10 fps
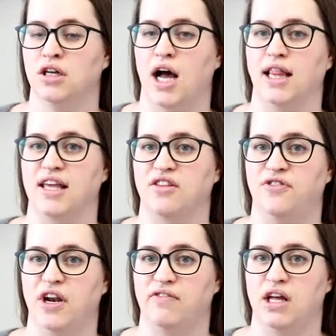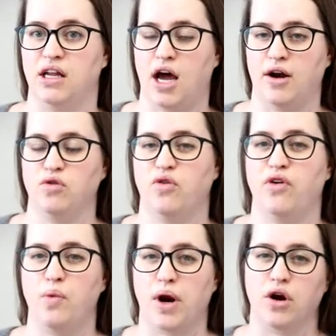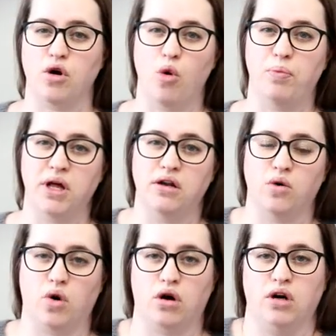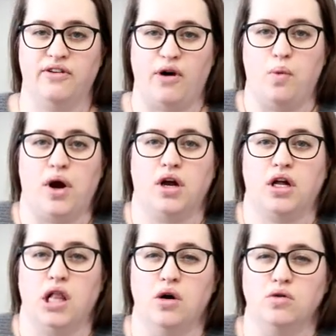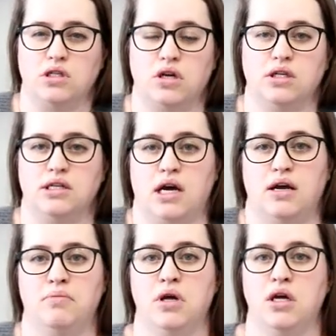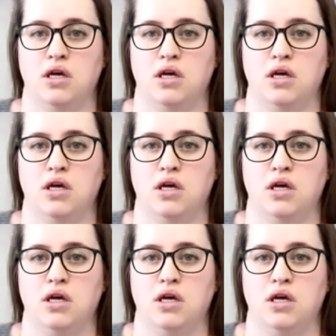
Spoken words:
I like the fit of it. I don't know if I'll wear it open or if I'll wear it closed all the time.